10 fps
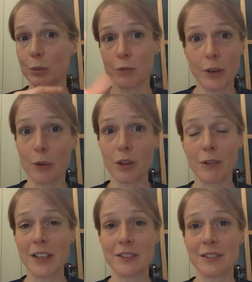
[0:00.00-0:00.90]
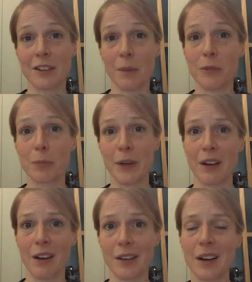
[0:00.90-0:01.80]
we run all our races in them, to be
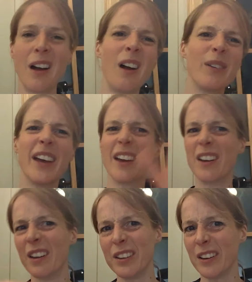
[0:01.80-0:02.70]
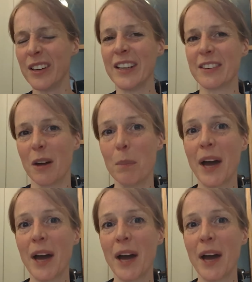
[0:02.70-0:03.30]
like, oh yeah, no, you don't need them.